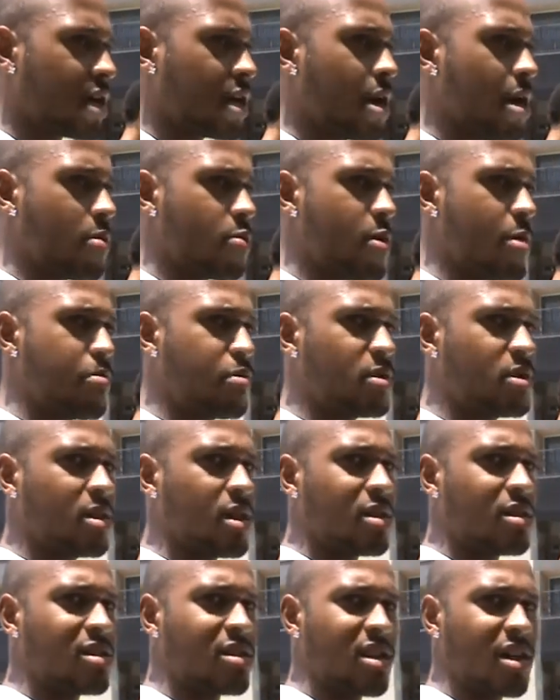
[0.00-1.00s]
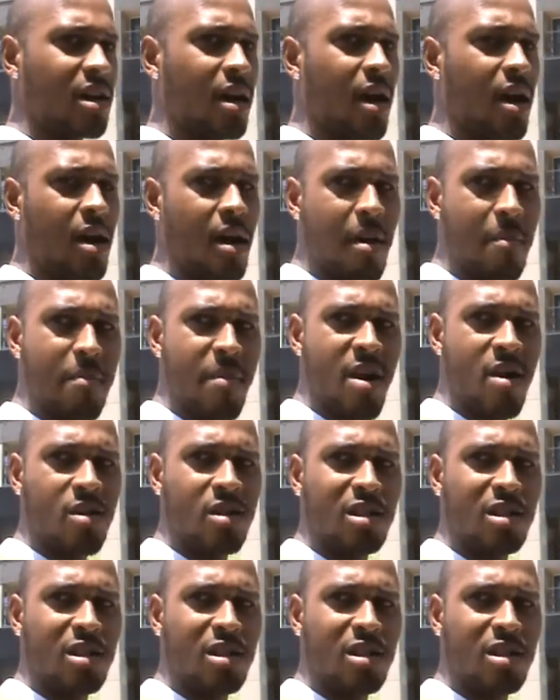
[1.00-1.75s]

That cup represent uh,